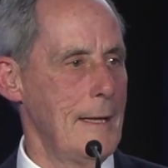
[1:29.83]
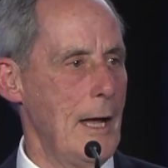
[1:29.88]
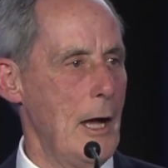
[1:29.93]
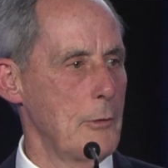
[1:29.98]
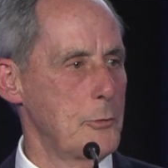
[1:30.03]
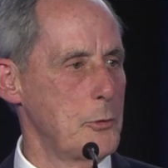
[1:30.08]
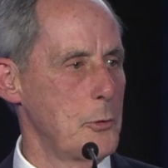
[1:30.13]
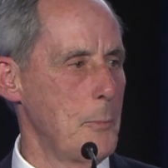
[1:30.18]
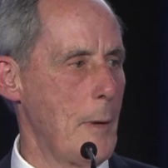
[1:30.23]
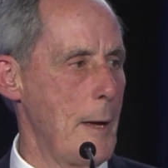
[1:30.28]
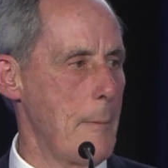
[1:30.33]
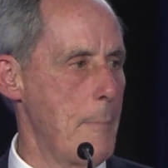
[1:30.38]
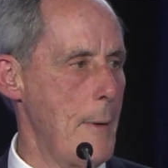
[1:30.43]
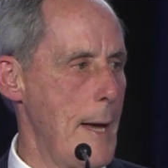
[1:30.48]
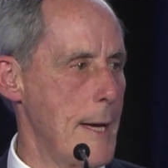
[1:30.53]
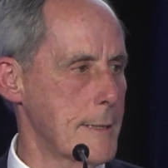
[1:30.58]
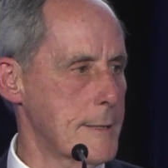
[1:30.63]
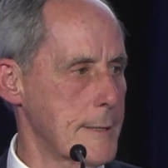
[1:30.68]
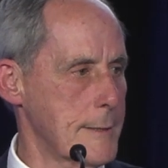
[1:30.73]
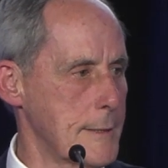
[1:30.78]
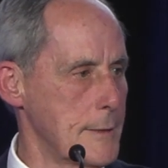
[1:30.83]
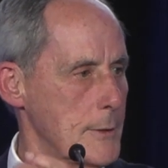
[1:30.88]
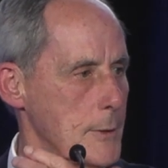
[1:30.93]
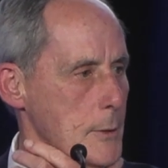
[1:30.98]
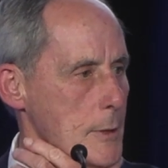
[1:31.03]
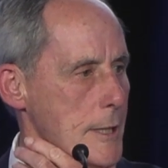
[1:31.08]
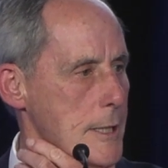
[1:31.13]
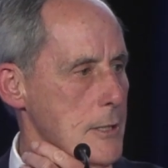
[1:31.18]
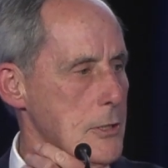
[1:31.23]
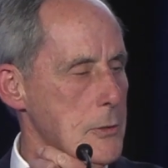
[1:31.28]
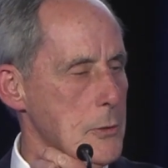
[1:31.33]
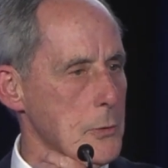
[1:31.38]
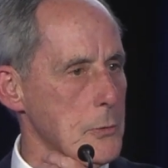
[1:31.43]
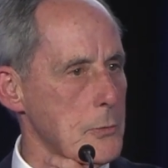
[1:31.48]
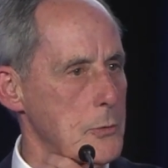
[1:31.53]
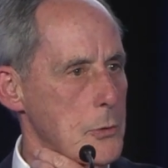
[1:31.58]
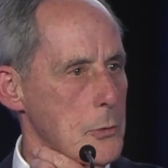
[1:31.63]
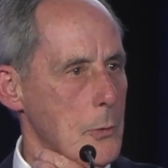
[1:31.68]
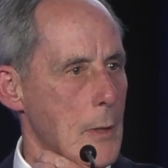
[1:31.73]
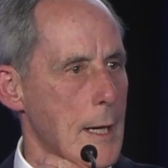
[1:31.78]
I'll do my best to at least do
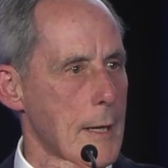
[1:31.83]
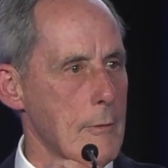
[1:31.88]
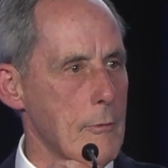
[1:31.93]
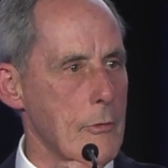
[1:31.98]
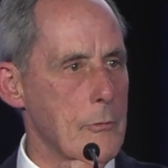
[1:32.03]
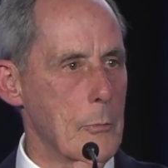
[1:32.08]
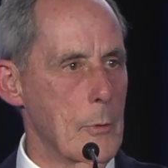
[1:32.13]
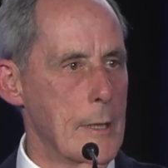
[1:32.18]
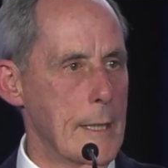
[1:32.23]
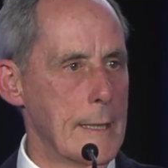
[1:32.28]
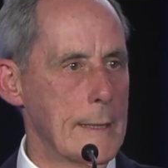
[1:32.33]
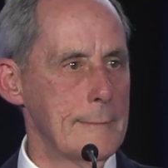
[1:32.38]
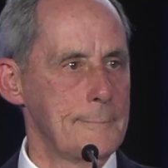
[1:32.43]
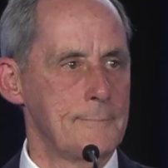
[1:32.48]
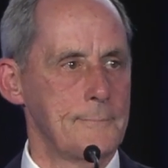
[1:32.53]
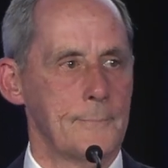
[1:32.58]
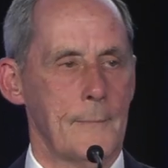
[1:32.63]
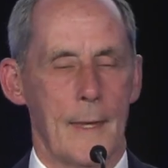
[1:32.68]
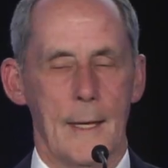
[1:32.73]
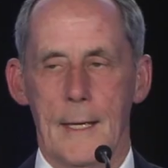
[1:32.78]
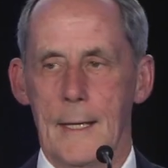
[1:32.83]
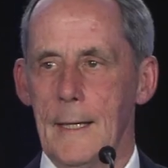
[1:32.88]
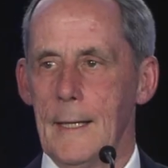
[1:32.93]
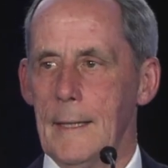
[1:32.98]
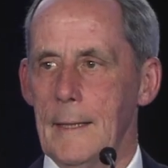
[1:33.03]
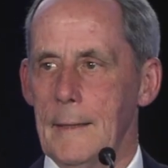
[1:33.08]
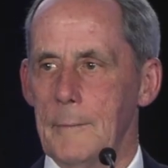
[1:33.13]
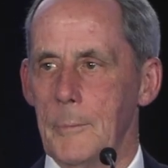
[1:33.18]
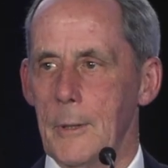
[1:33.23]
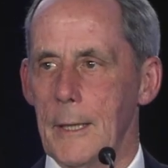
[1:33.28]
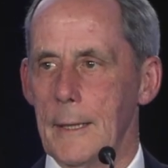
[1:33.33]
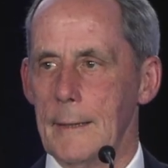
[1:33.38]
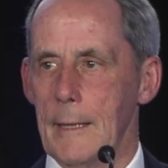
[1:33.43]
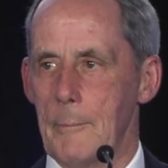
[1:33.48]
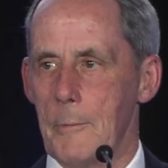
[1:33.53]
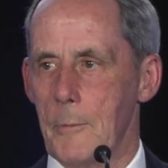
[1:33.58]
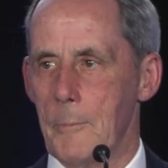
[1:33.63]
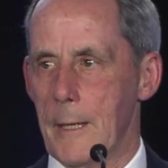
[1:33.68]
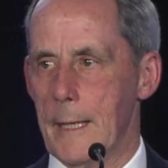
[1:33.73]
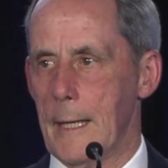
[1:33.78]
2 out of 3. But let
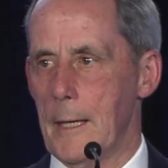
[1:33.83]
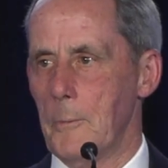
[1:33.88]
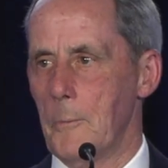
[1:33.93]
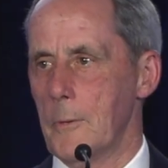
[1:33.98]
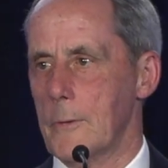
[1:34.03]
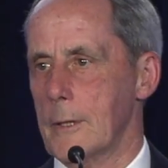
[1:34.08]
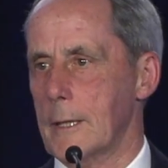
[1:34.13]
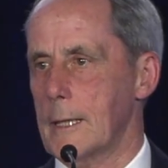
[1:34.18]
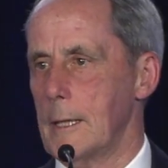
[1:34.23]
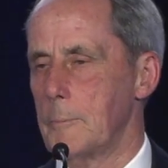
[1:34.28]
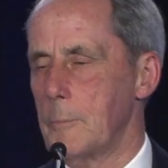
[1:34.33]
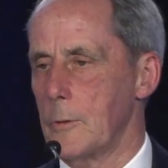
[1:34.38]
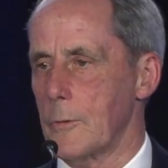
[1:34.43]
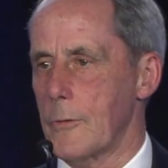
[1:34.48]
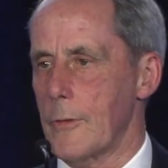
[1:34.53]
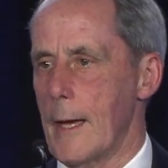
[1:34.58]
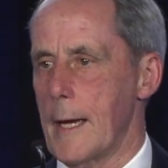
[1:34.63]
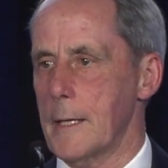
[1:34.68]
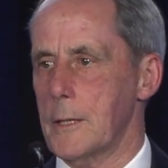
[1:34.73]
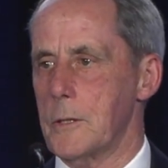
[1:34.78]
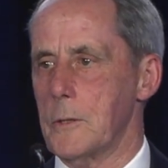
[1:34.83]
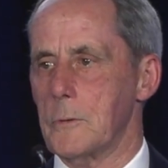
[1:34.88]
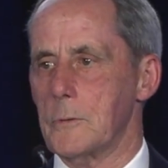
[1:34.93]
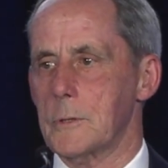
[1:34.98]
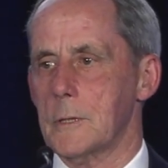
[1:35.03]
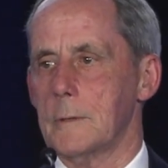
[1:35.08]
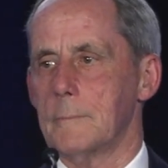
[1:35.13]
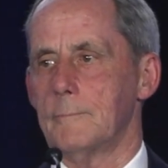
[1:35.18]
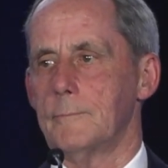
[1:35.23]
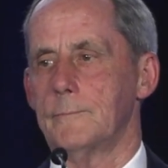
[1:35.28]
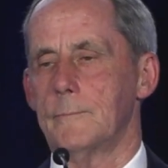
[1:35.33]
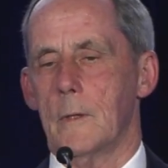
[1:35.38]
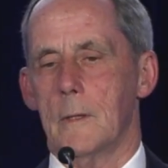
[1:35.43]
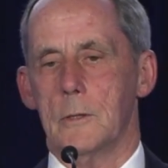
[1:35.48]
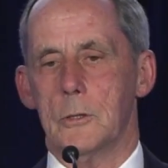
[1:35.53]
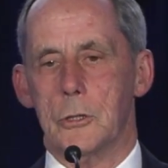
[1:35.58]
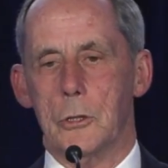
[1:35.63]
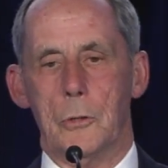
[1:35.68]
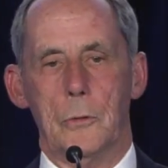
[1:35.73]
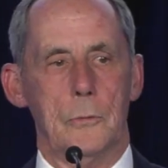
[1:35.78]
me begin with a couple of thank yous.
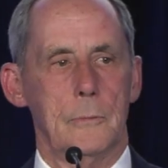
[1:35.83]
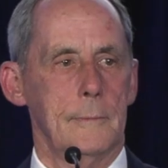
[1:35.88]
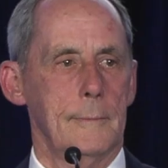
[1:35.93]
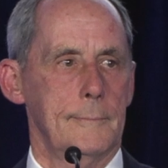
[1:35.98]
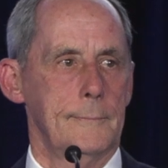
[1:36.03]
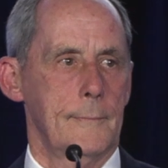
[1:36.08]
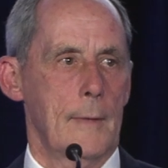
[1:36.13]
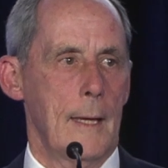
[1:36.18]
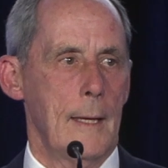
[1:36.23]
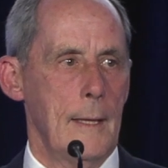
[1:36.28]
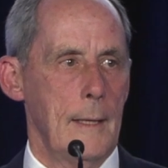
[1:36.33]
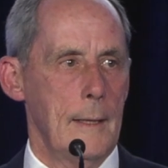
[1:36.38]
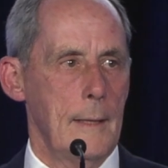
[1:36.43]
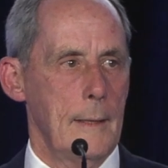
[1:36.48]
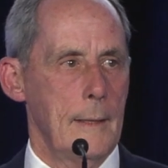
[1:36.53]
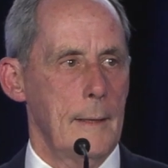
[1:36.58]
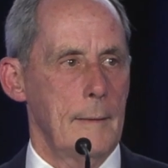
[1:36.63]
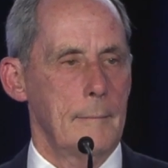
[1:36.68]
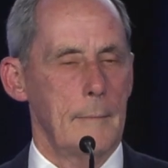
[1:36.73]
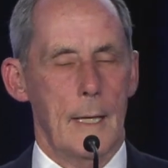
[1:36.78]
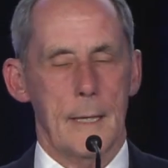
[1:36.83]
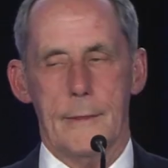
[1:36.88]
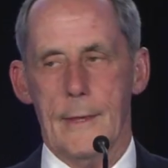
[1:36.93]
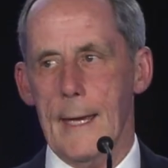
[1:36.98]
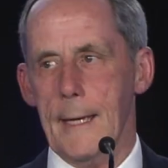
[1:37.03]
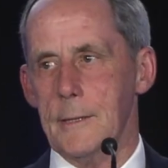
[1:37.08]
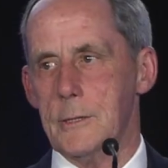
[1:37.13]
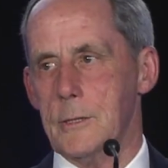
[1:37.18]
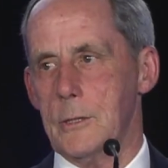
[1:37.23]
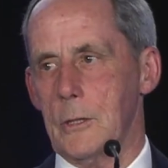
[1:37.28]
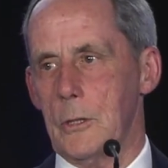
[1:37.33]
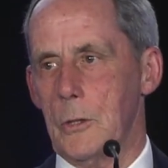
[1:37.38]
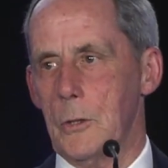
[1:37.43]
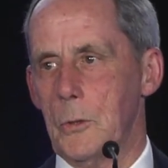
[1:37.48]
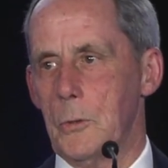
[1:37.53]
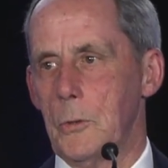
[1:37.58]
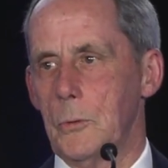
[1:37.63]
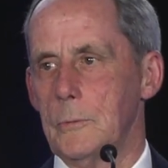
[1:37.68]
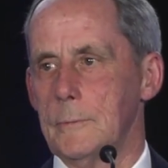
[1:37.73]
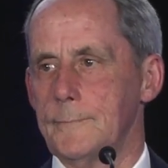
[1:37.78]
June, my thanks to
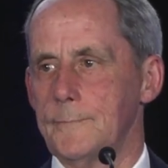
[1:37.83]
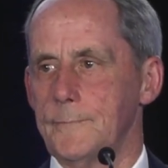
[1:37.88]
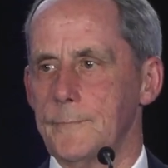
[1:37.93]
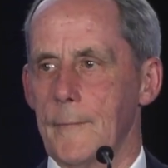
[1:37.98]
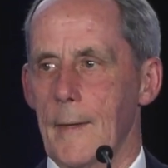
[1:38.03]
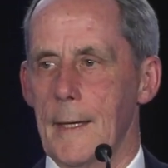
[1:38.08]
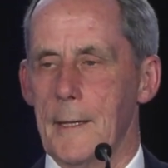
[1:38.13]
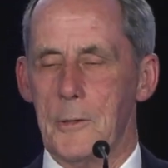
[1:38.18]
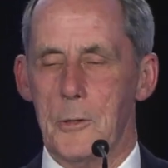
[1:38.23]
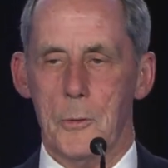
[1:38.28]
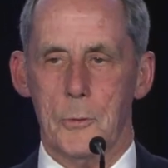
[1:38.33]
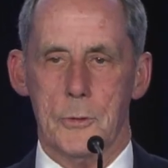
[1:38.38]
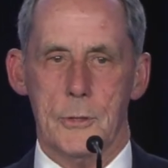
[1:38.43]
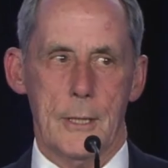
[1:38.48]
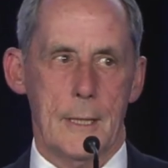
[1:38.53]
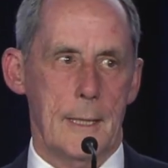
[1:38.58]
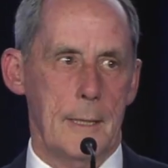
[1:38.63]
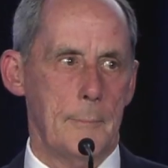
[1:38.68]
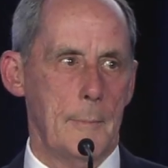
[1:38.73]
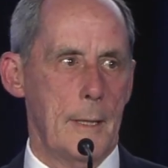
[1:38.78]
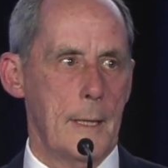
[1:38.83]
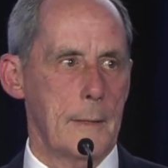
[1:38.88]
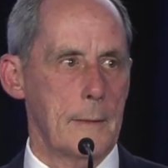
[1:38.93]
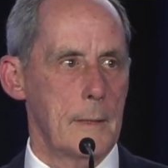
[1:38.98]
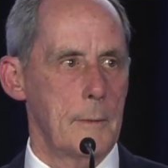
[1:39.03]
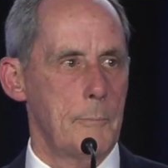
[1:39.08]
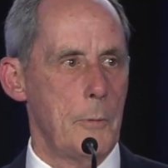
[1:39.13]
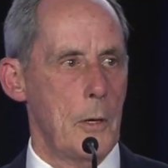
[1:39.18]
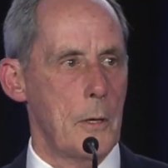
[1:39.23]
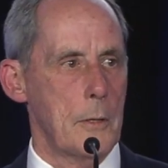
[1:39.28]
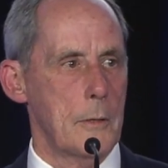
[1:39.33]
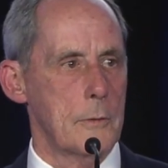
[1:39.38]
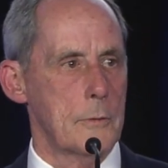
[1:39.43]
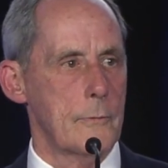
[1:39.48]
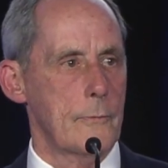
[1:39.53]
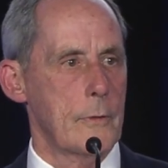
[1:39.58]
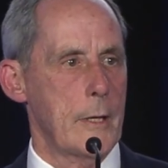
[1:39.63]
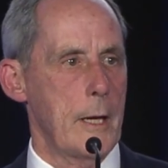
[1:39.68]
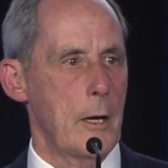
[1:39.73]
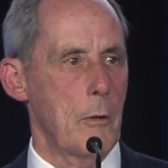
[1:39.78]
you and your team and the Partners
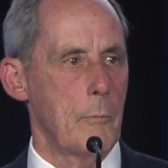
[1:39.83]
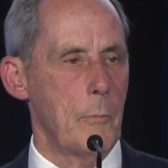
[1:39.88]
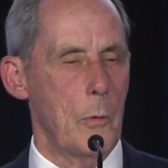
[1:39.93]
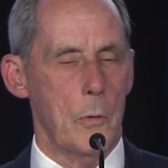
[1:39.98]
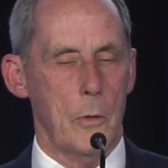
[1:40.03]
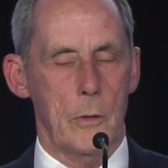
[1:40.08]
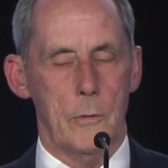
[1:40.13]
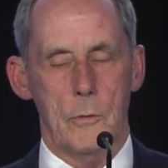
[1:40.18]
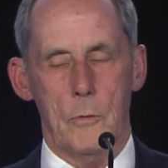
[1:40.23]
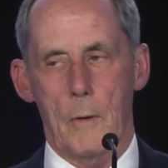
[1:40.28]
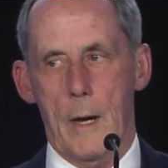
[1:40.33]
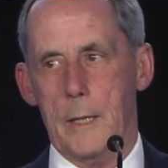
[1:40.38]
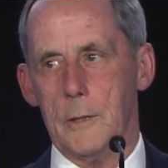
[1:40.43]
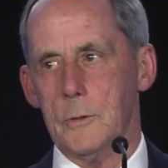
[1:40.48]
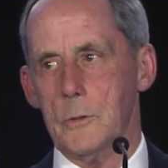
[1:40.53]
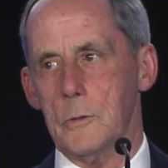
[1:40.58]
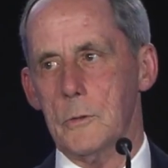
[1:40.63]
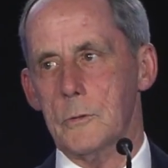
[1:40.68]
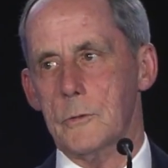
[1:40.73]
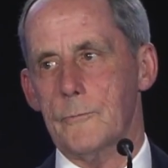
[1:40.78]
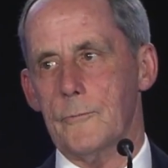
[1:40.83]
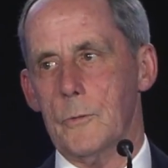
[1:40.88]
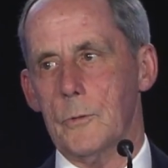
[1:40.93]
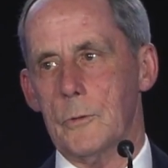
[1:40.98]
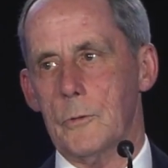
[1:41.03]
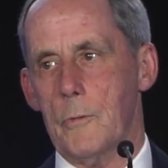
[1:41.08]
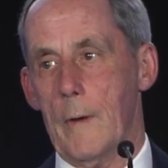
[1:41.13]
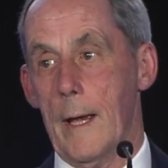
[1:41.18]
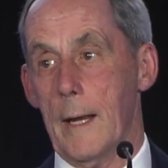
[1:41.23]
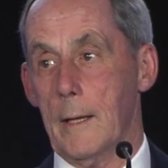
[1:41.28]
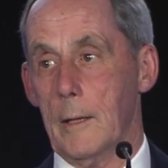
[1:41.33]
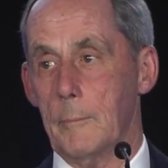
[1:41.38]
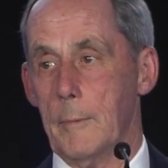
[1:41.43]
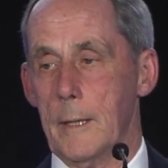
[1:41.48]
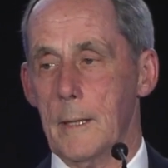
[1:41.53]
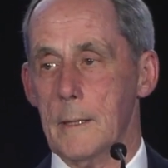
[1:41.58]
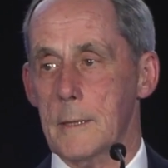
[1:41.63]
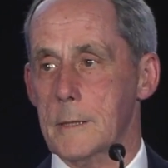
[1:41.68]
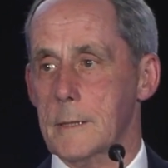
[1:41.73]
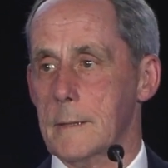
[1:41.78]
of Care Board of Directors for granting
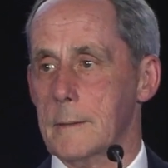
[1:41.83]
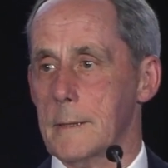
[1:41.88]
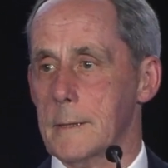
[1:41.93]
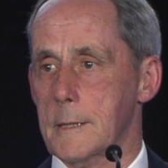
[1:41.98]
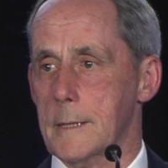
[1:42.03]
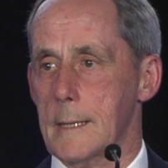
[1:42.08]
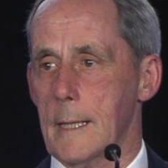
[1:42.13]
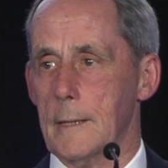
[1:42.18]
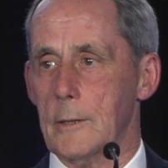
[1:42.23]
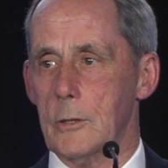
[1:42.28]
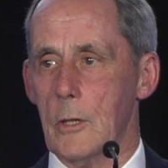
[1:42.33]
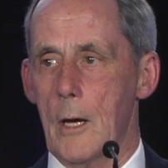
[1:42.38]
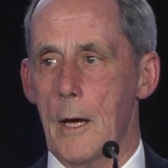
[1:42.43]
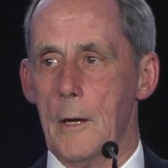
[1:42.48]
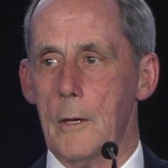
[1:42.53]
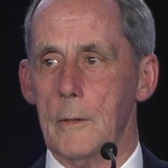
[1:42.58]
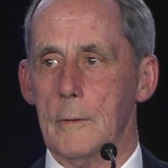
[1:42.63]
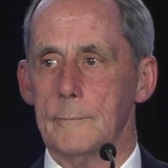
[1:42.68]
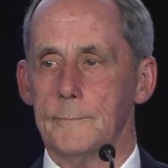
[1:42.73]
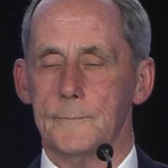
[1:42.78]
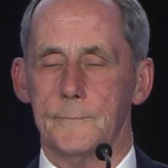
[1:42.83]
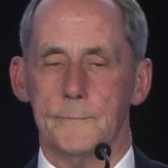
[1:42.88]
me this distinct honor.